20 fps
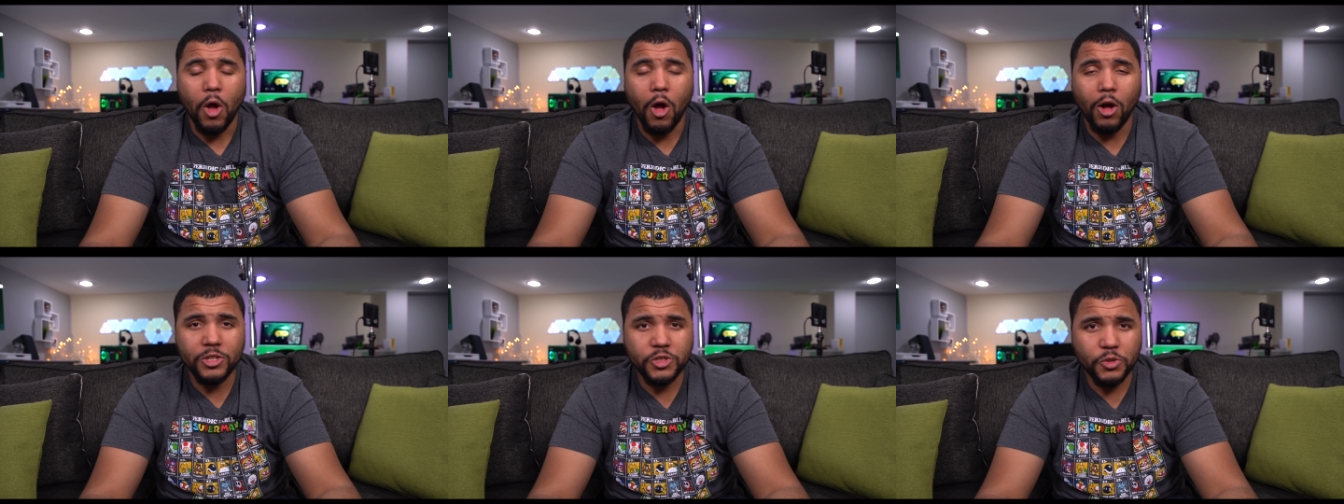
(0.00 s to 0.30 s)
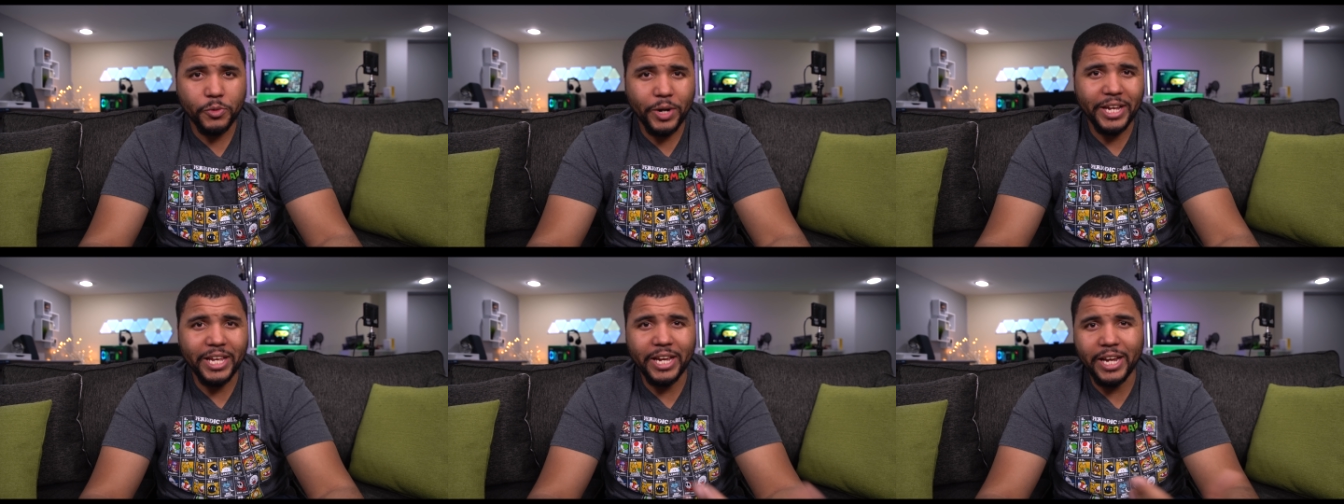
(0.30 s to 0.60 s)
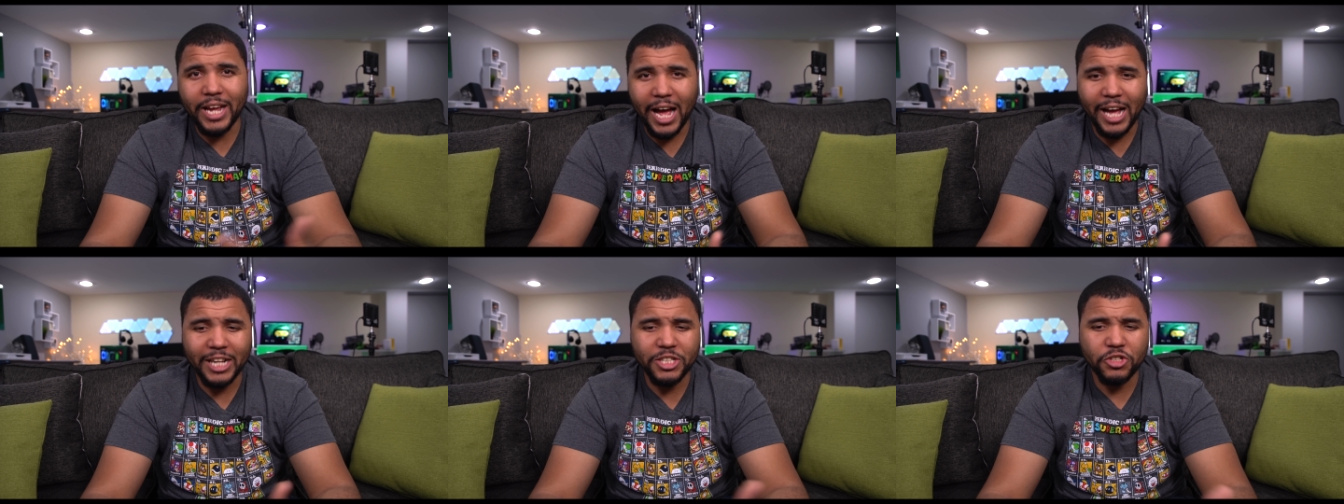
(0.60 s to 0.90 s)
Also, when I
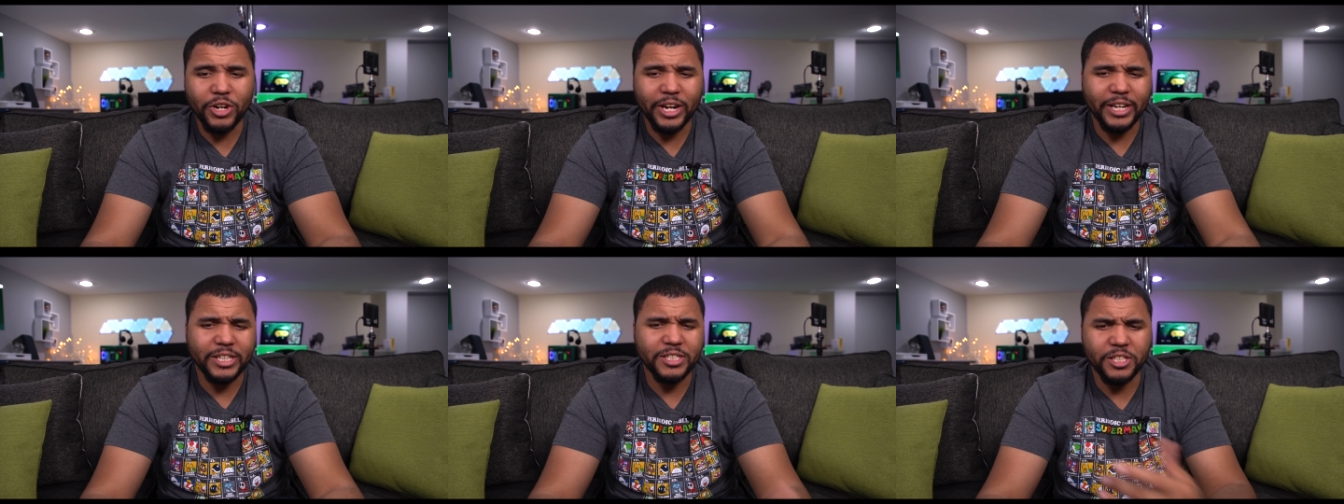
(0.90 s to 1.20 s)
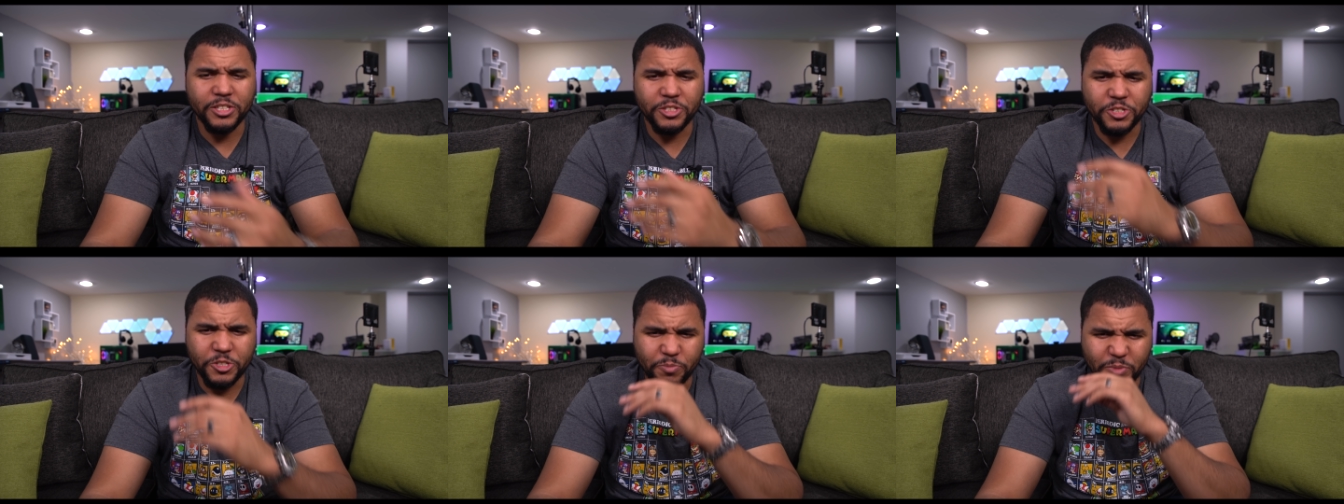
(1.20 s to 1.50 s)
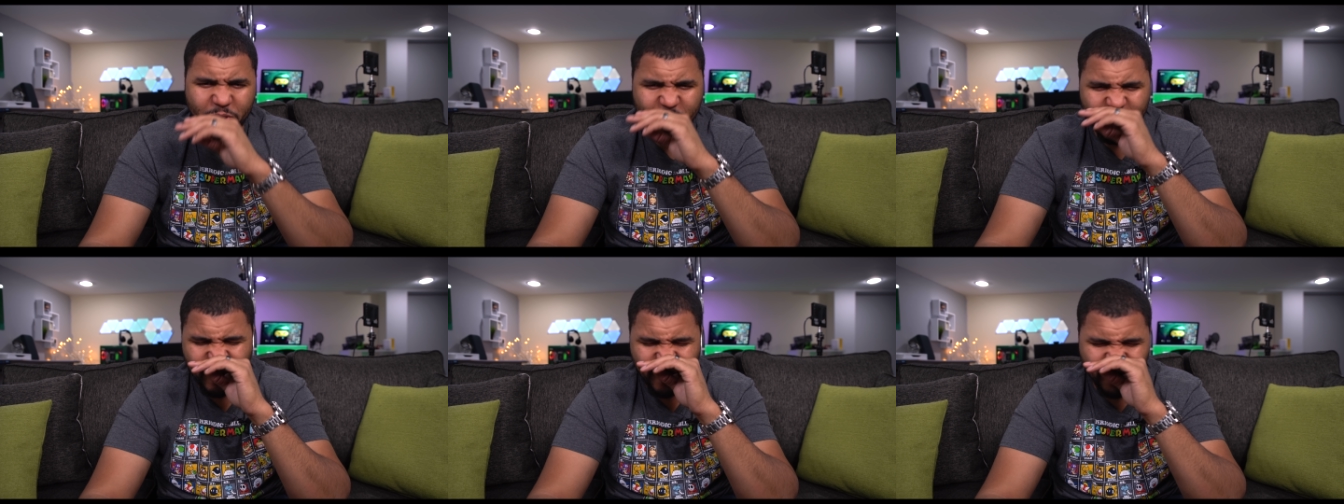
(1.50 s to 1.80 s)
get contracts sent to
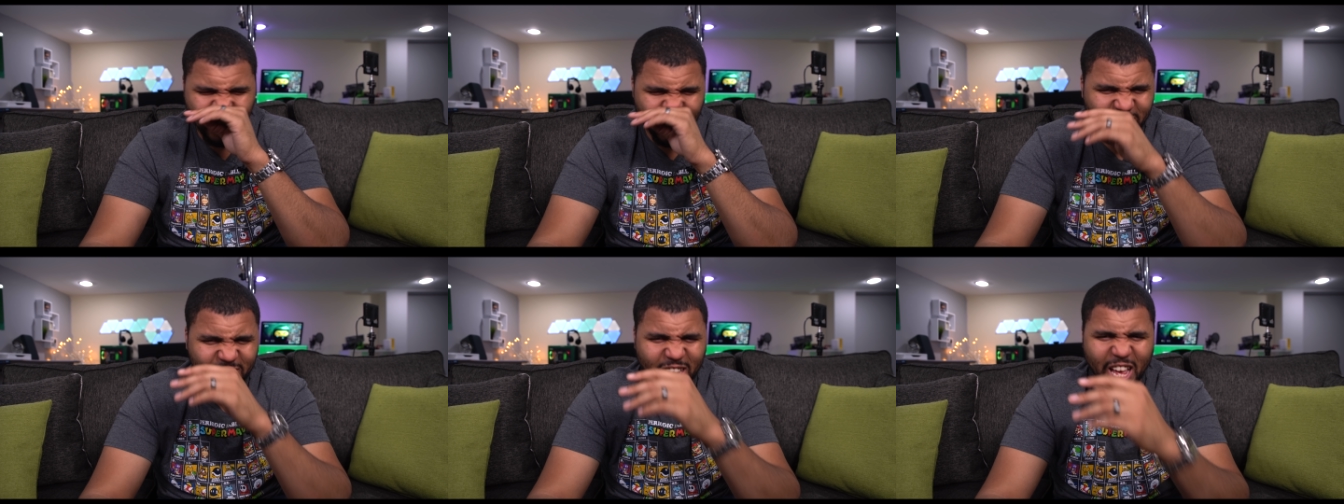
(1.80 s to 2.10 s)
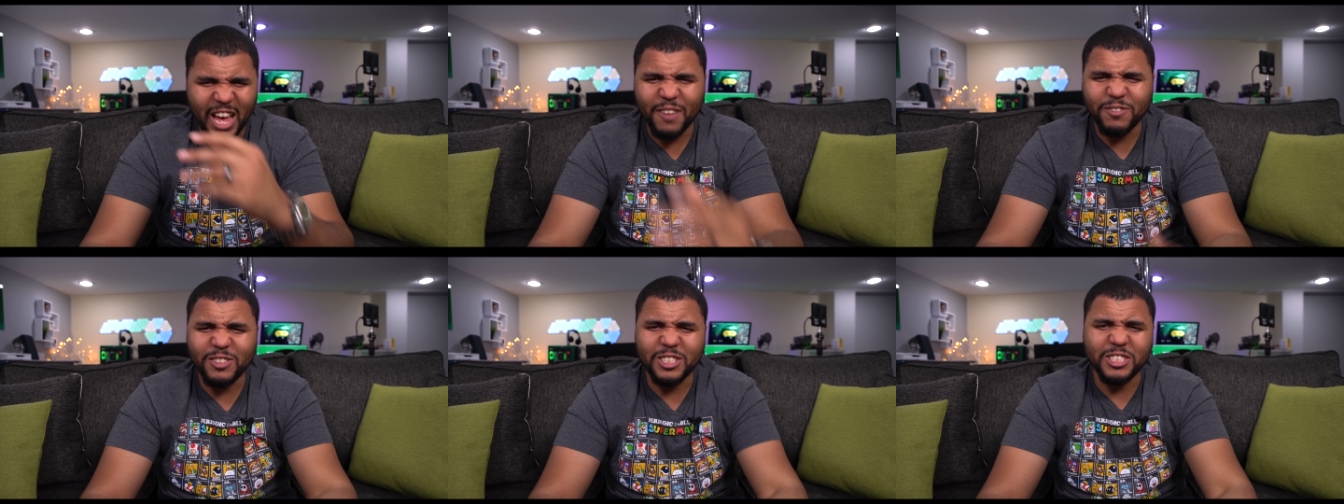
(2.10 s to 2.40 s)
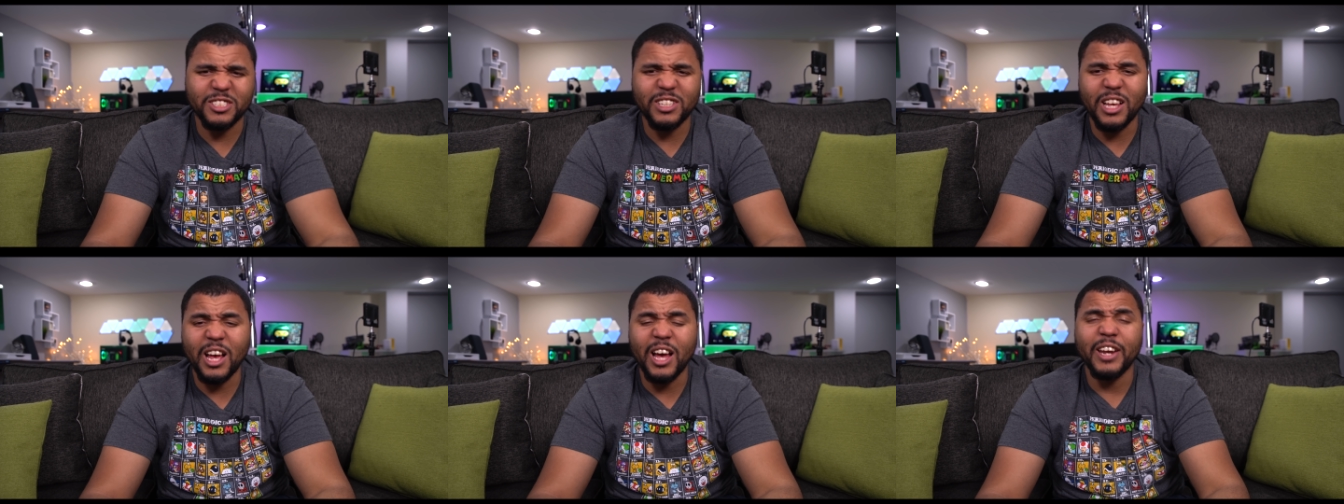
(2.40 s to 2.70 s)
me and things I have
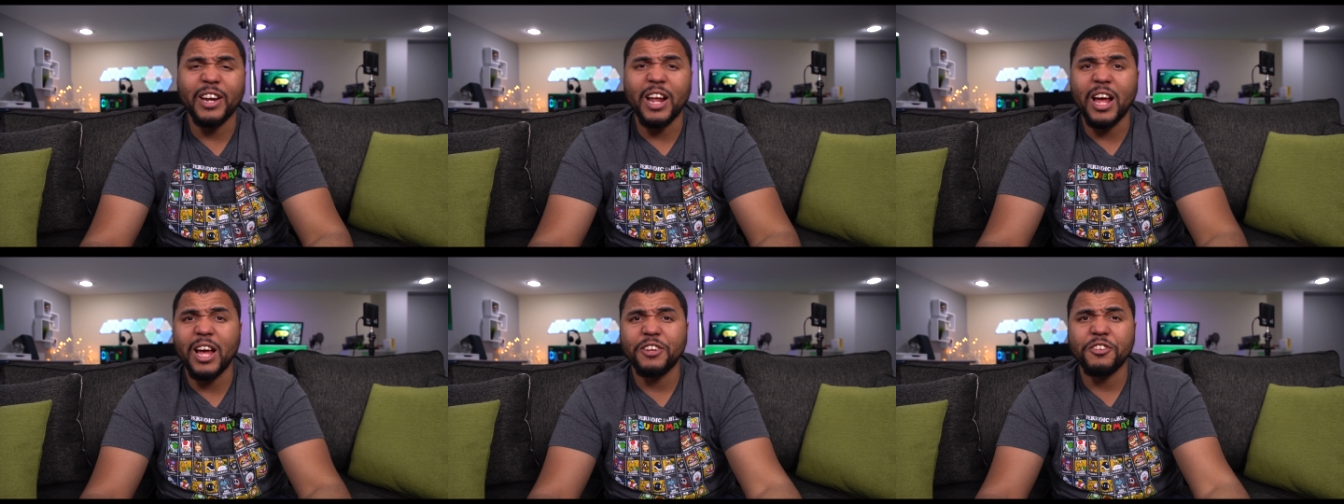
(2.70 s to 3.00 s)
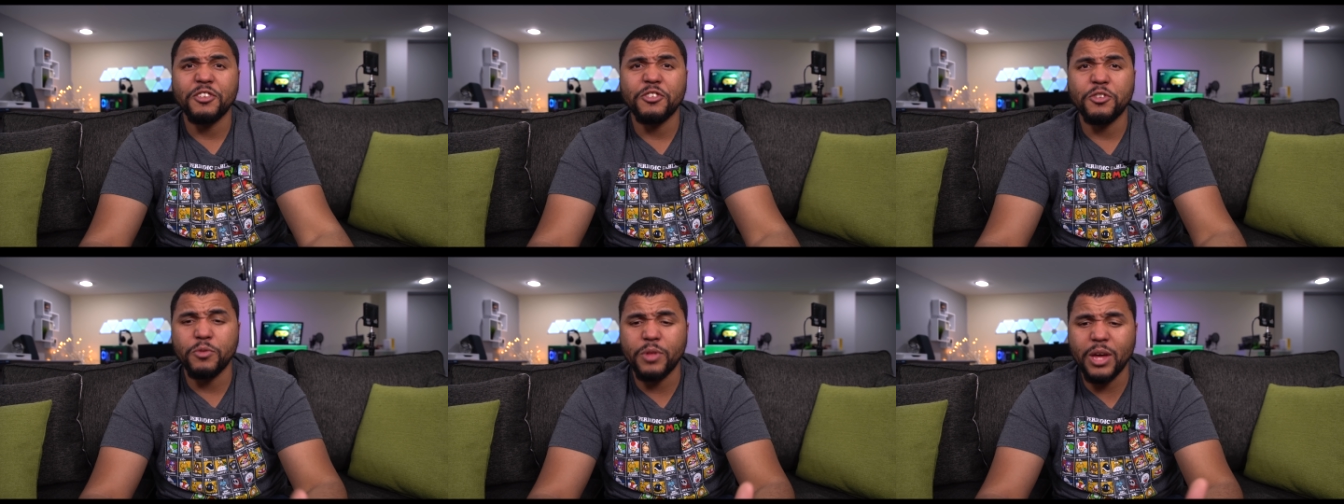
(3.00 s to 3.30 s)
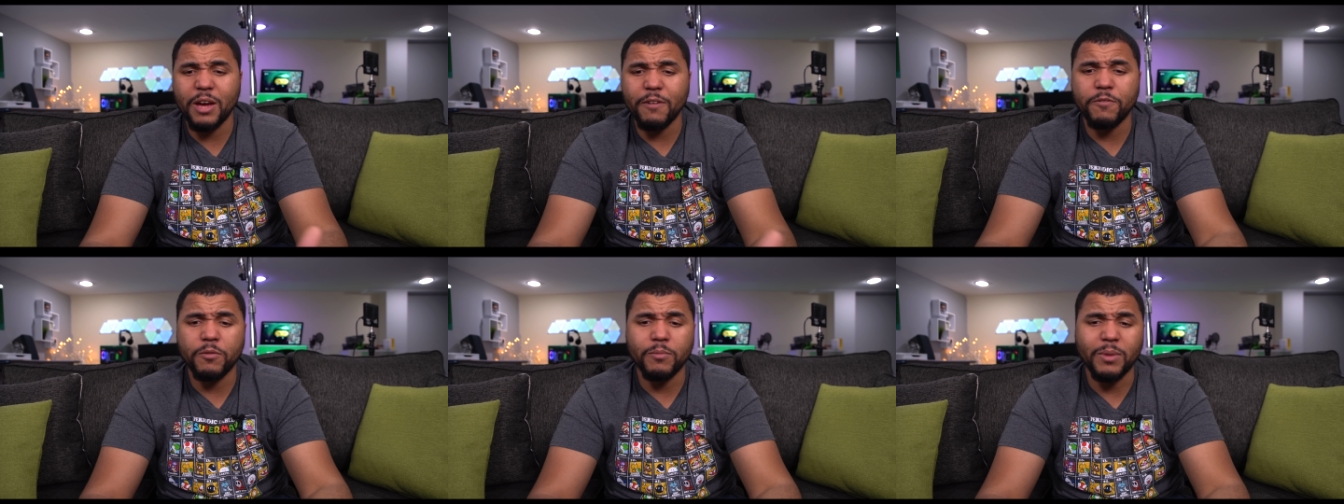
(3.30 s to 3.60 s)
to sign, I actually do
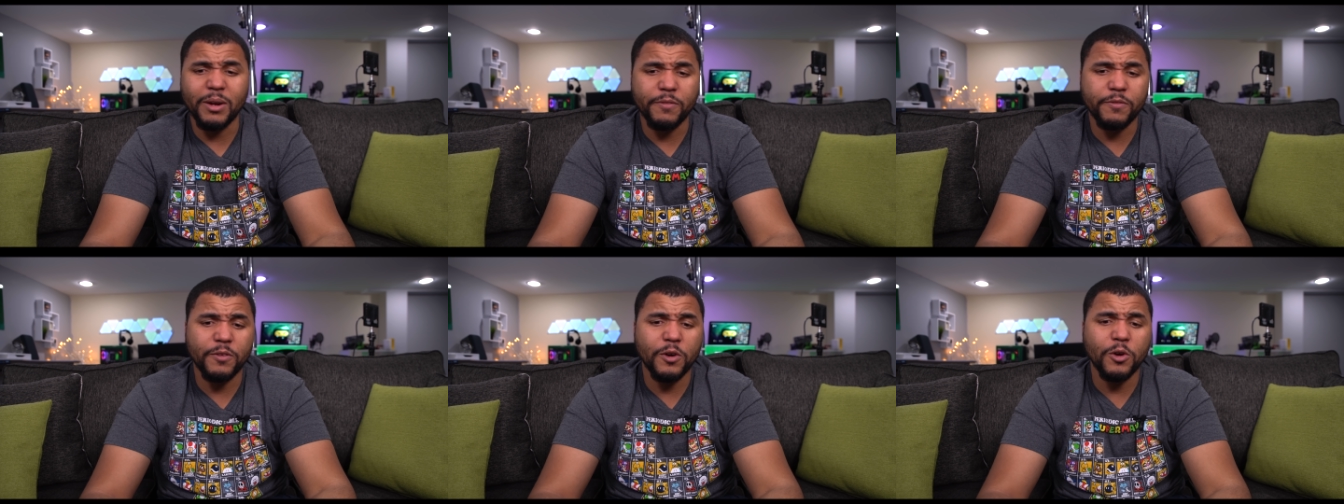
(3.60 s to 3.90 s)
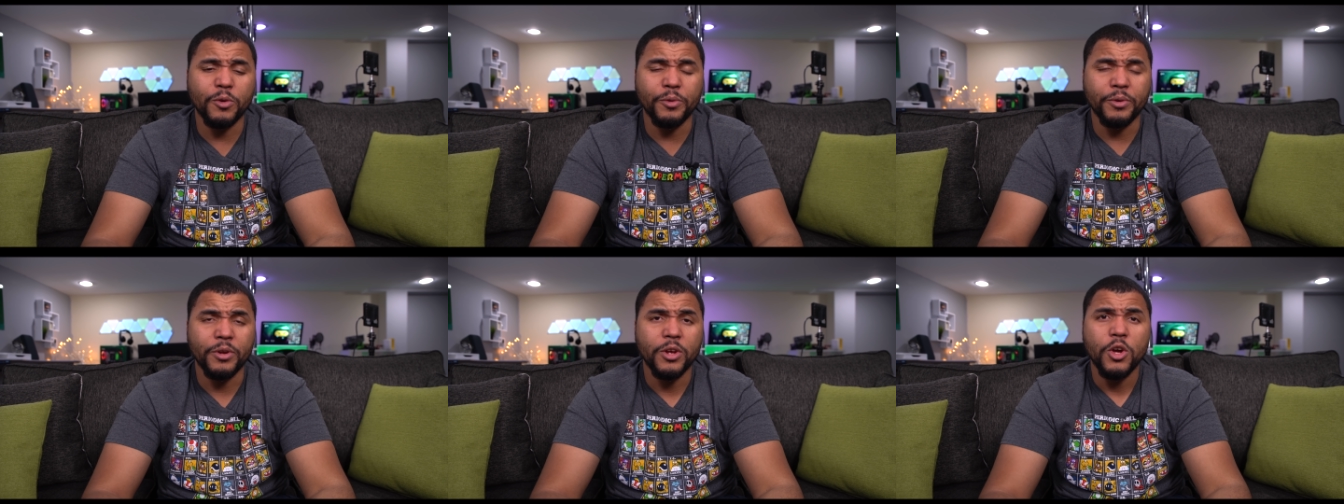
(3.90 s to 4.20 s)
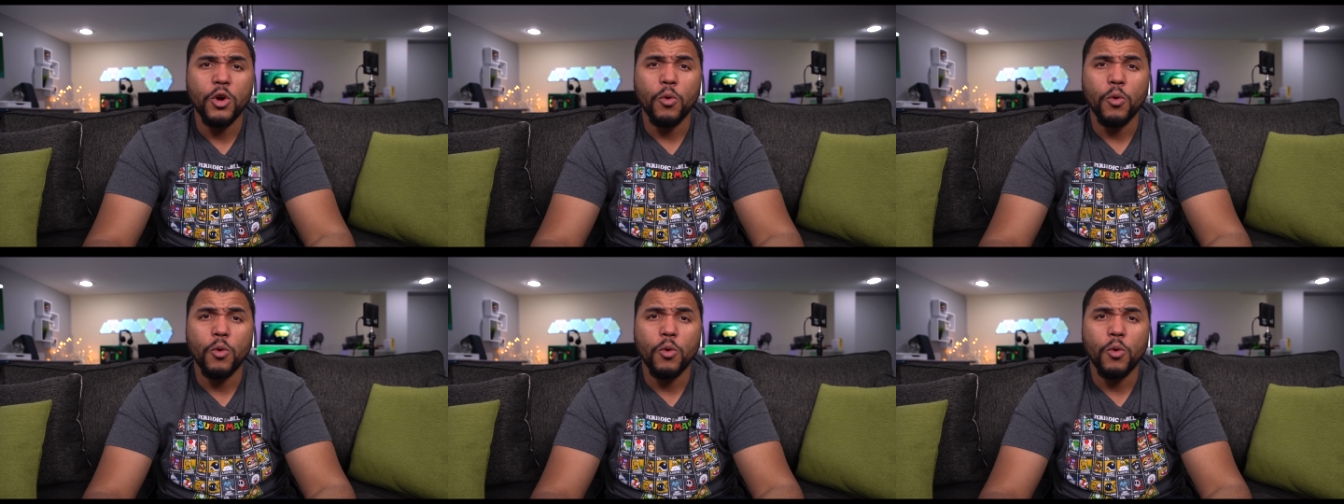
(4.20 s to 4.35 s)
that from my phone.